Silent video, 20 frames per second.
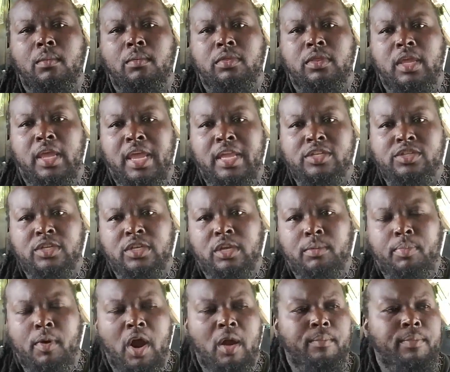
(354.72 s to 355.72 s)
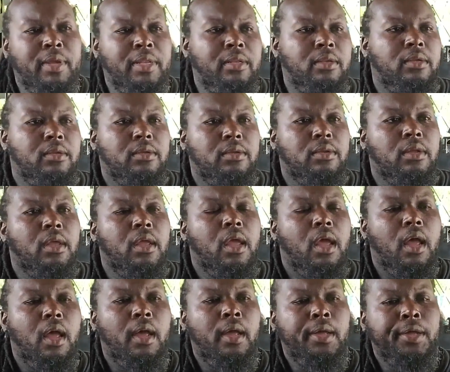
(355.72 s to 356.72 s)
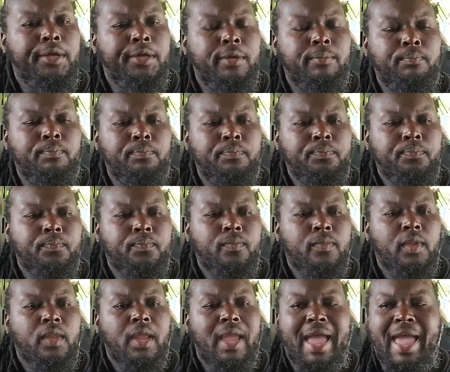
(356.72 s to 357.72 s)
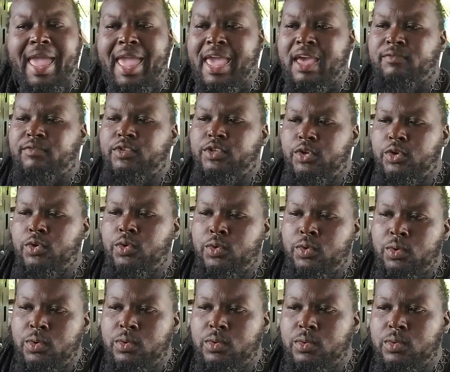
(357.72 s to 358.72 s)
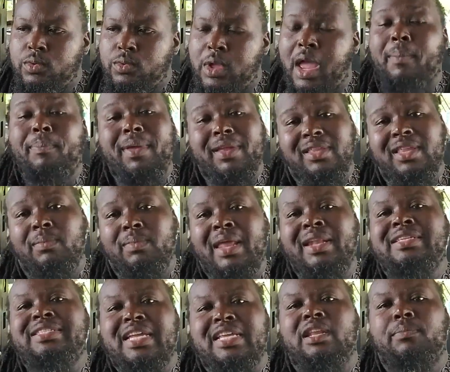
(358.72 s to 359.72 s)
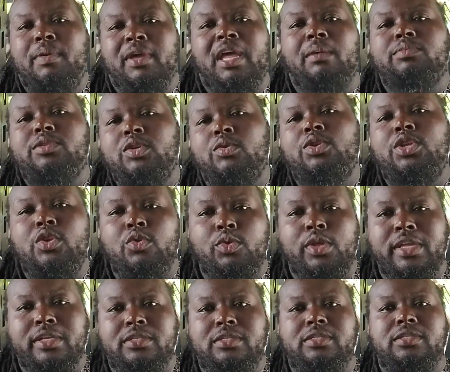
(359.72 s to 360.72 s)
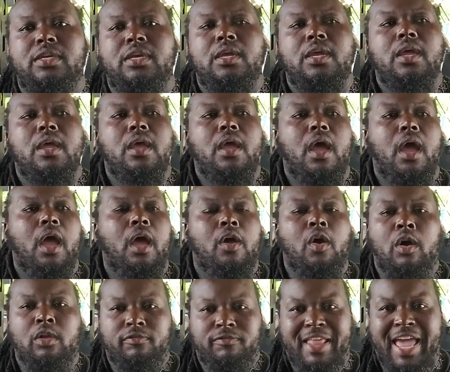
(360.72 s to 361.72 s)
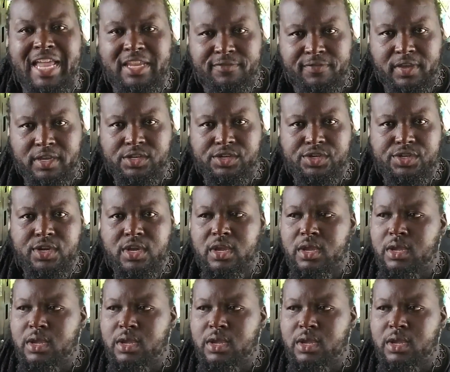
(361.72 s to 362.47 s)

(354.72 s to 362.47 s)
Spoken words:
engine compartment. I have two. I decided to pick up two units called Flashfish,